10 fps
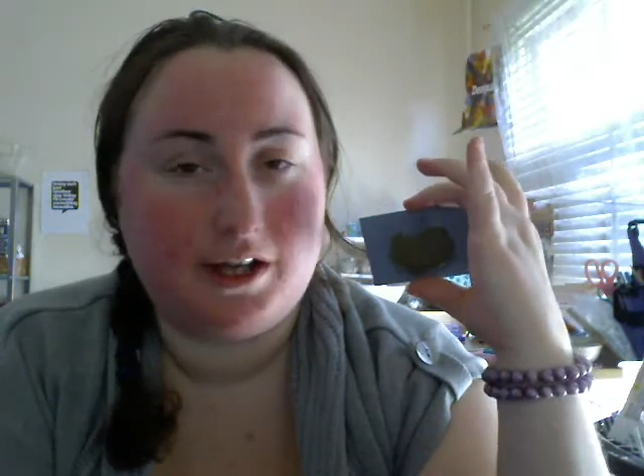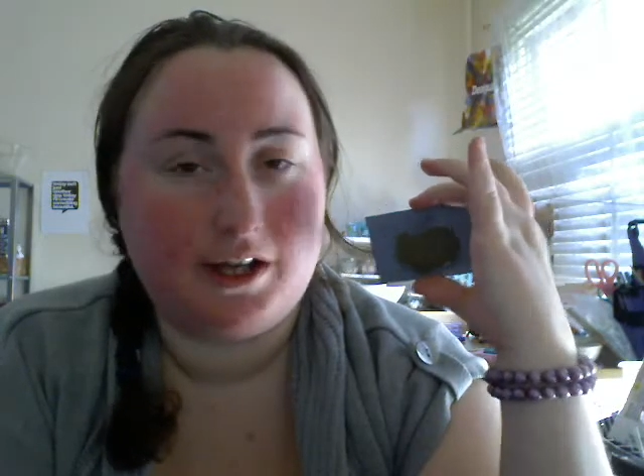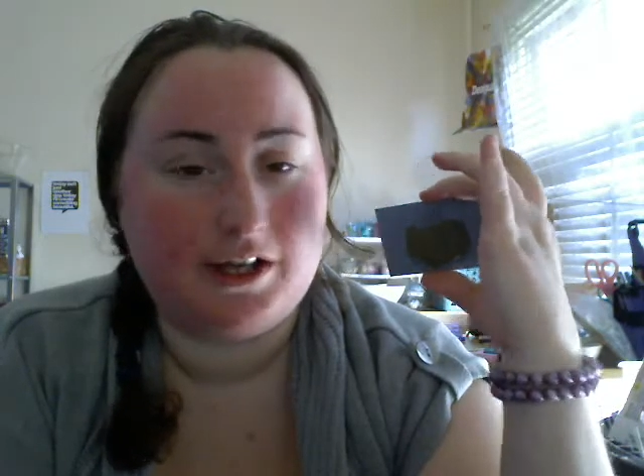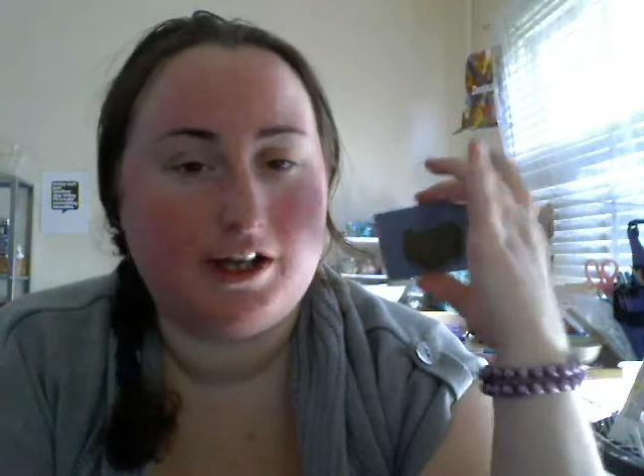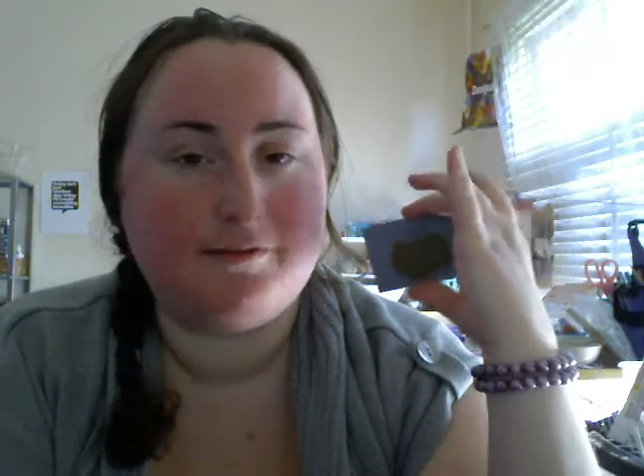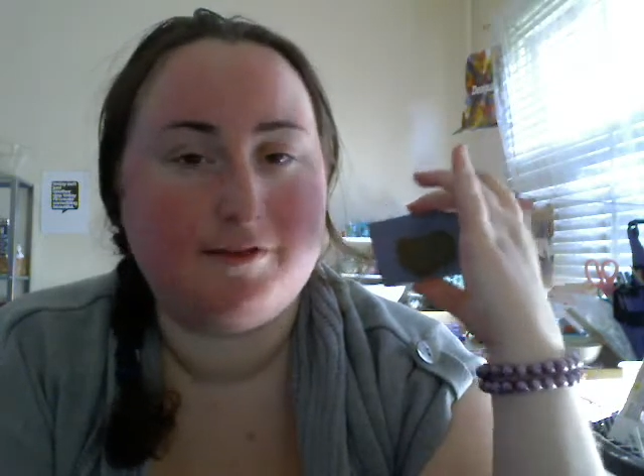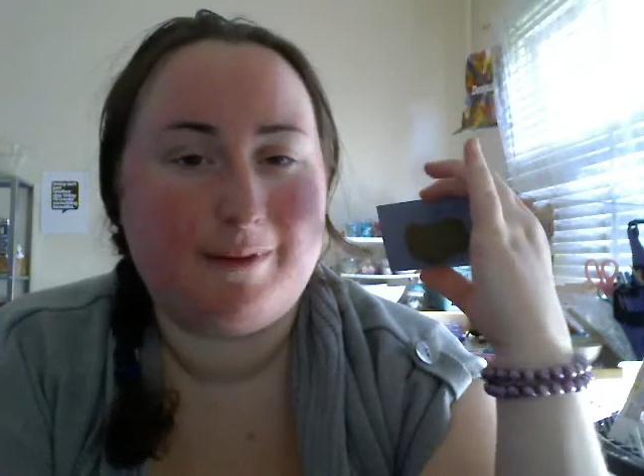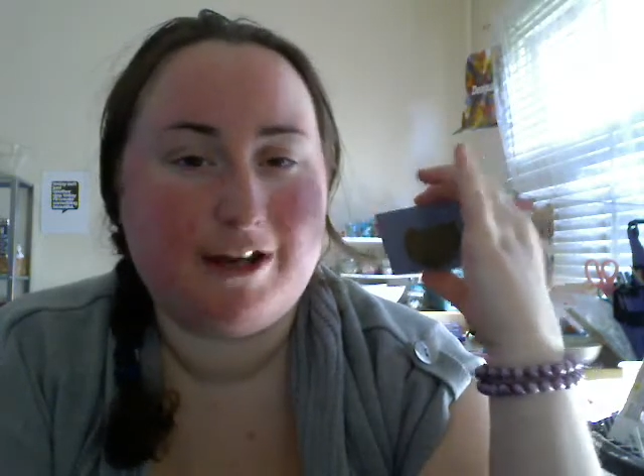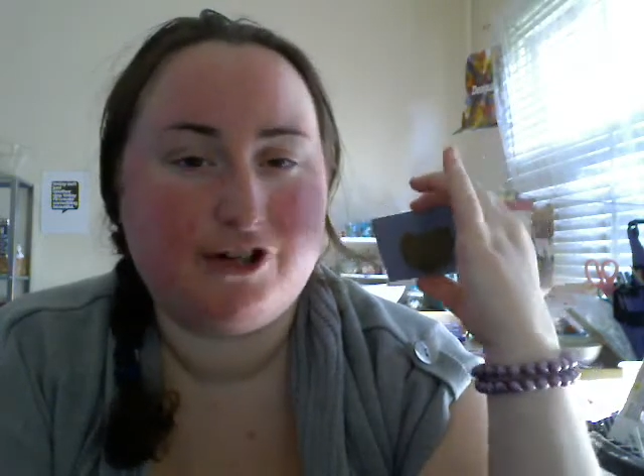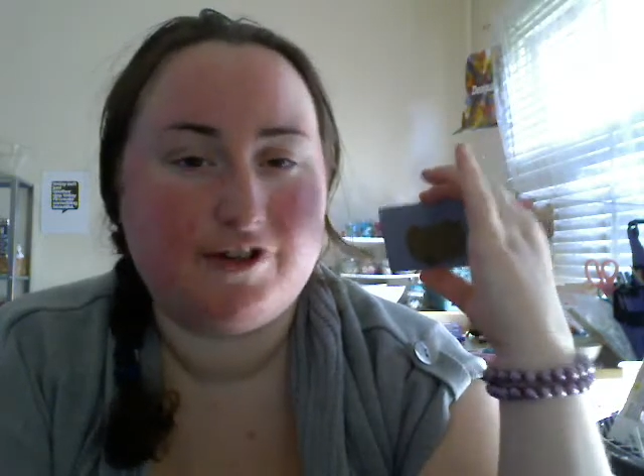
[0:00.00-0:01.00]
it
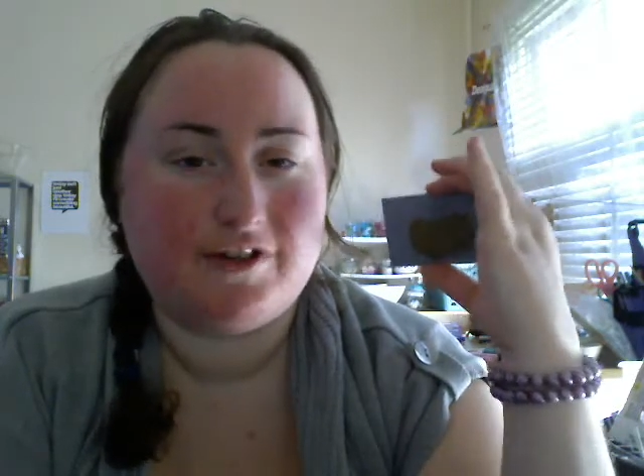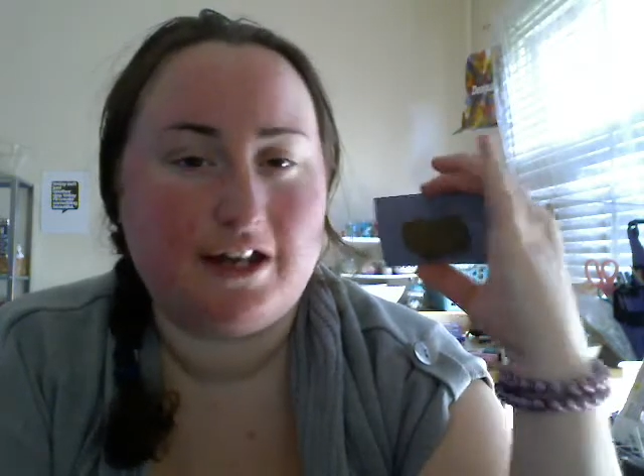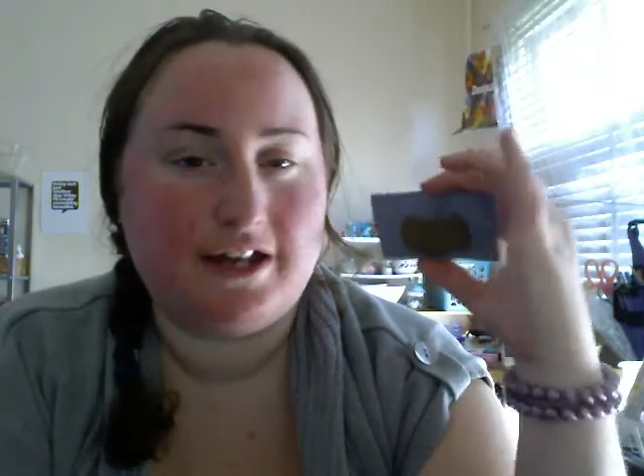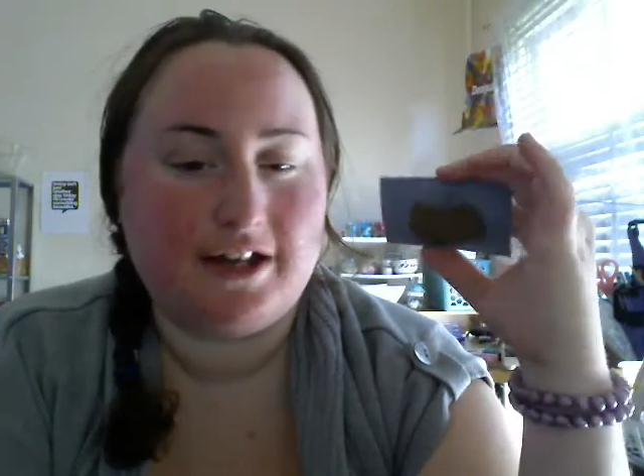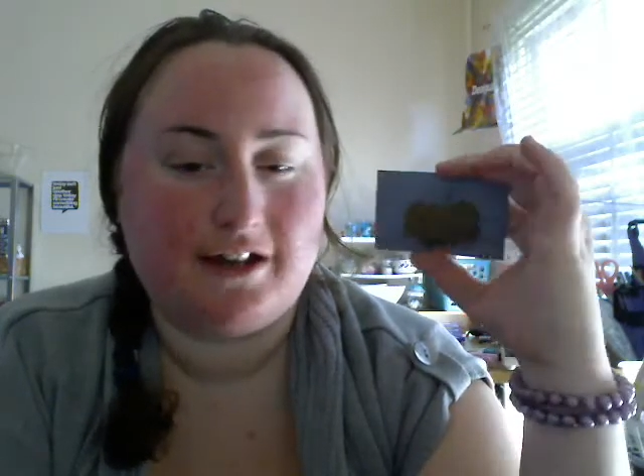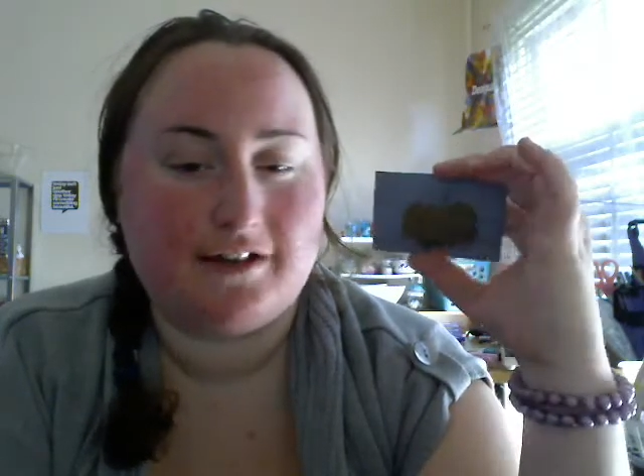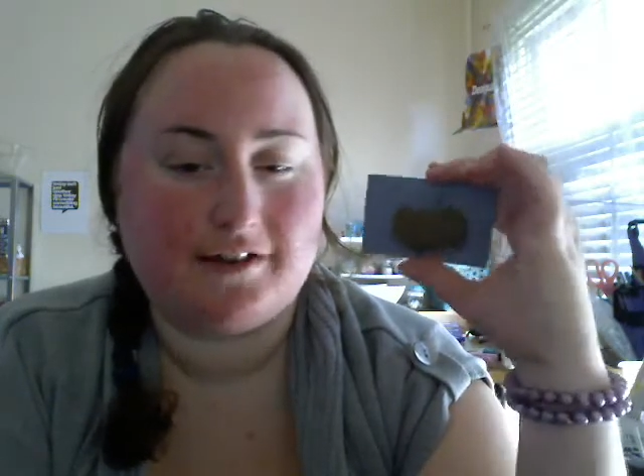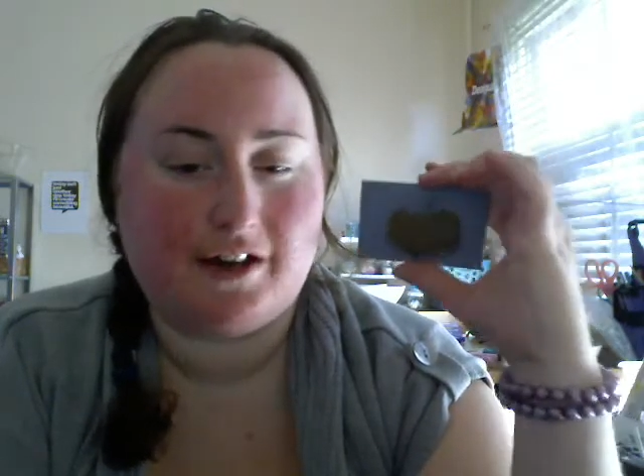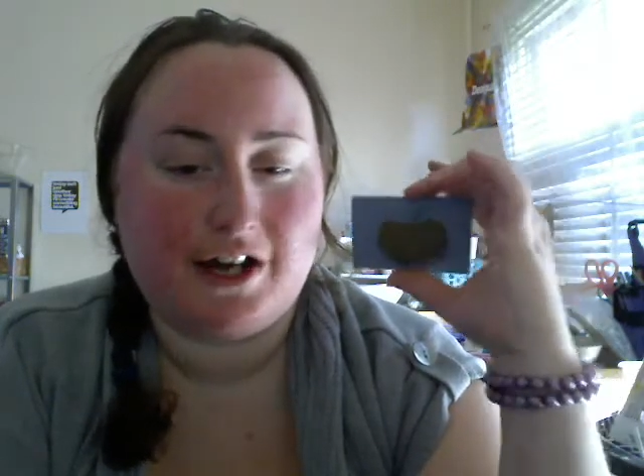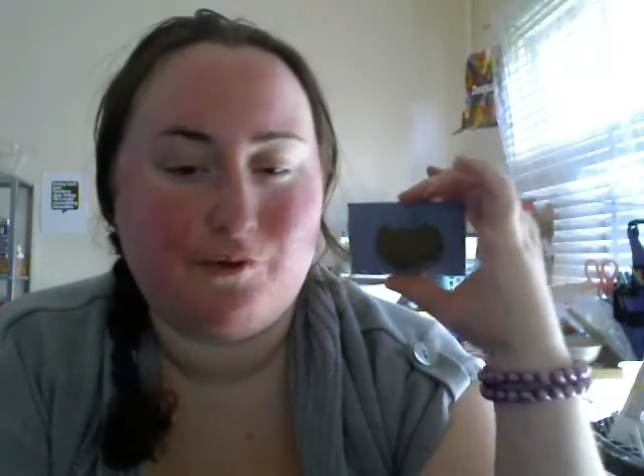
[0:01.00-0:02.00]
makes you see,
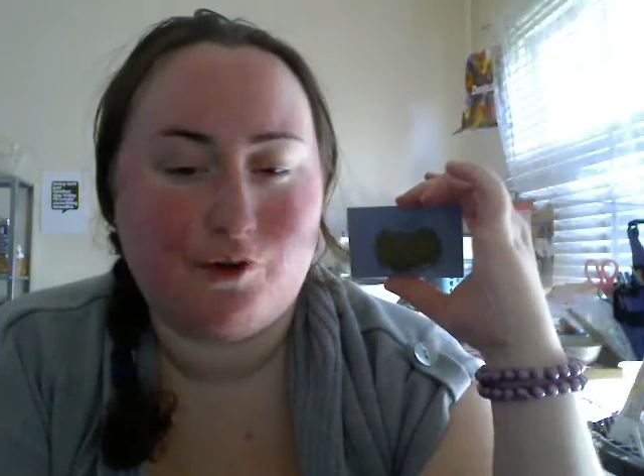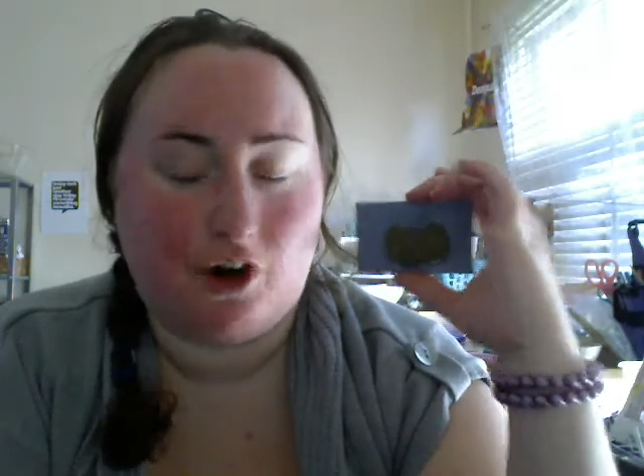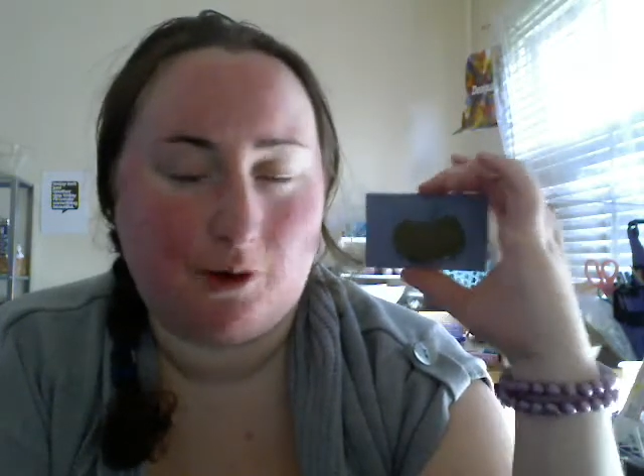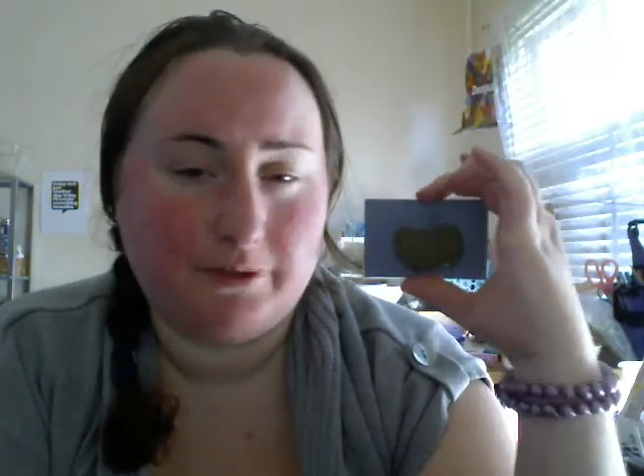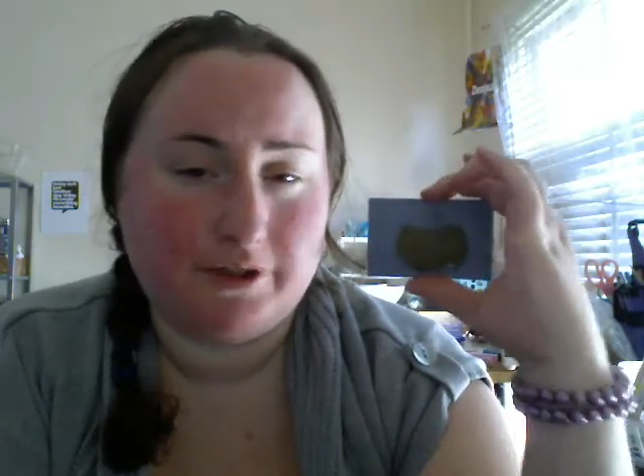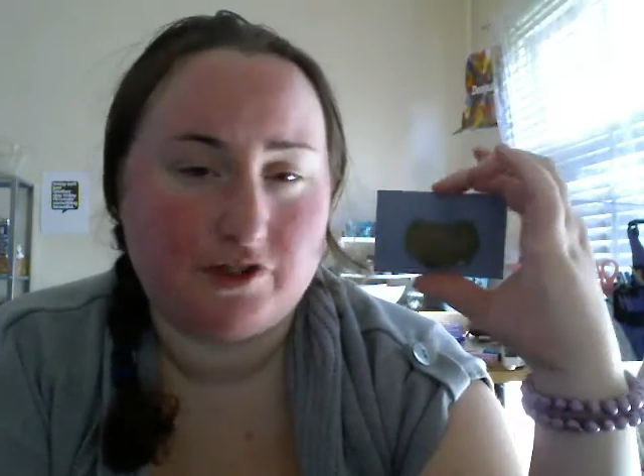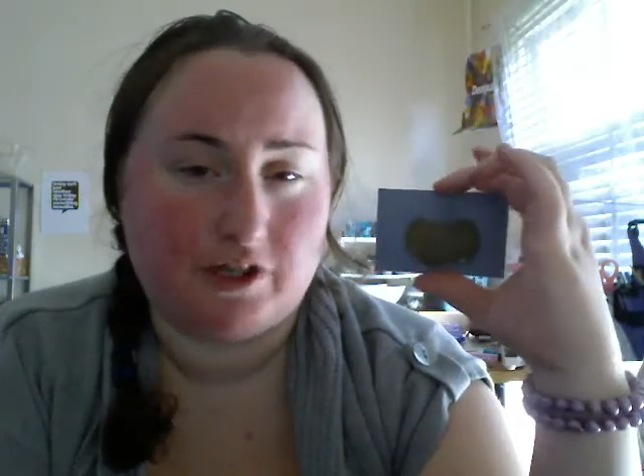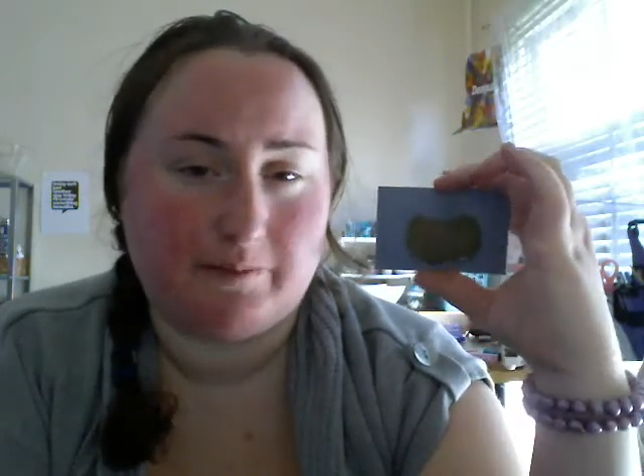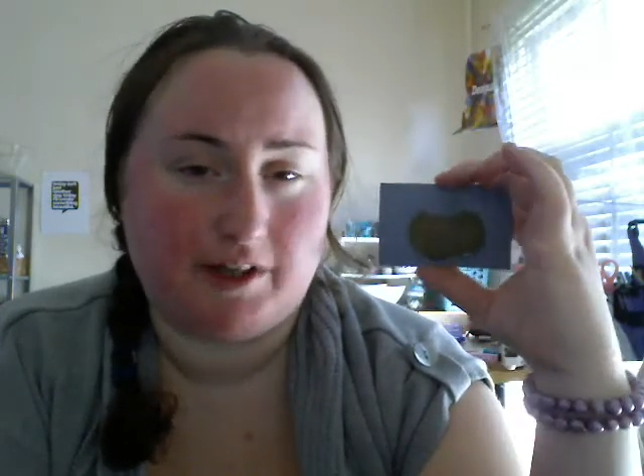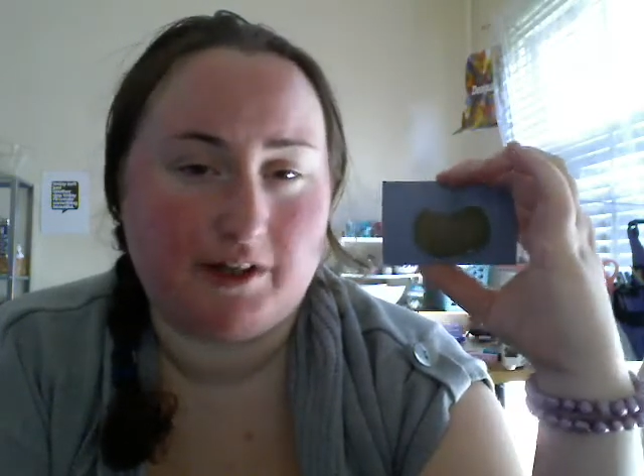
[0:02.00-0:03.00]
yes, I have accomplished
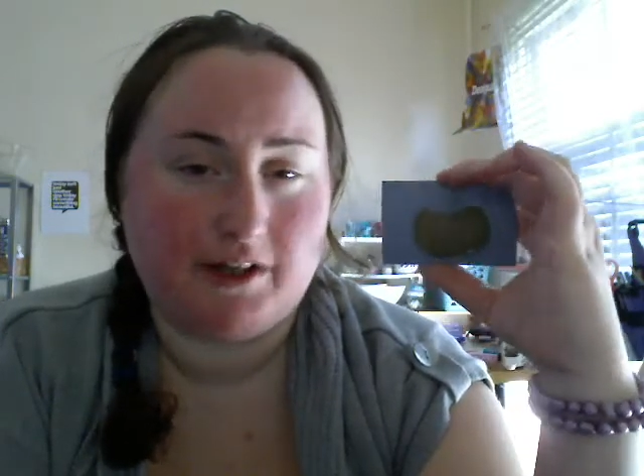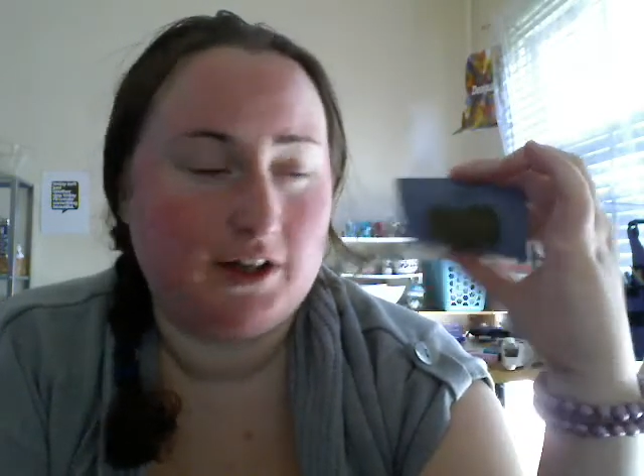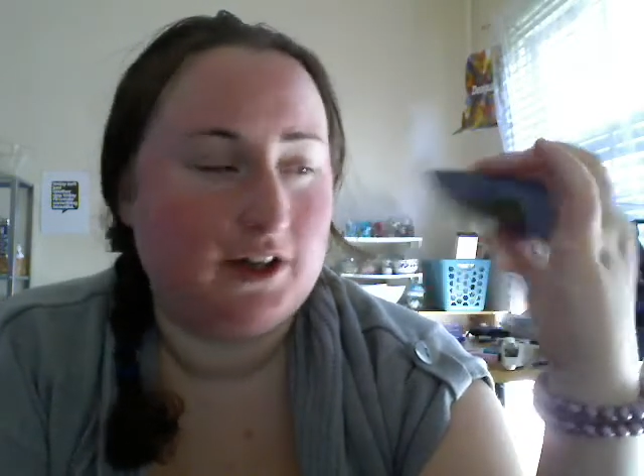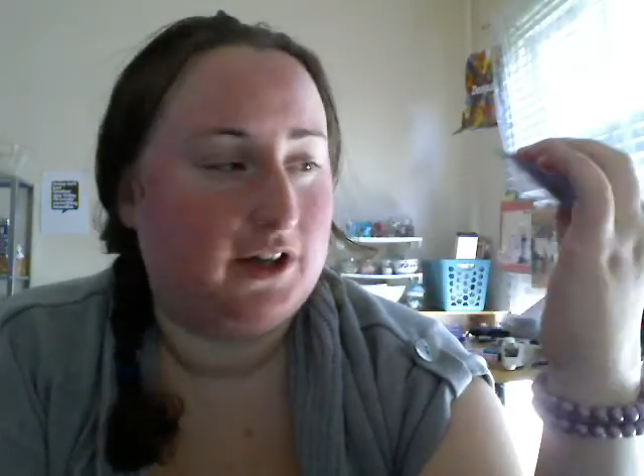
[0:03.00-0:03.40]
something.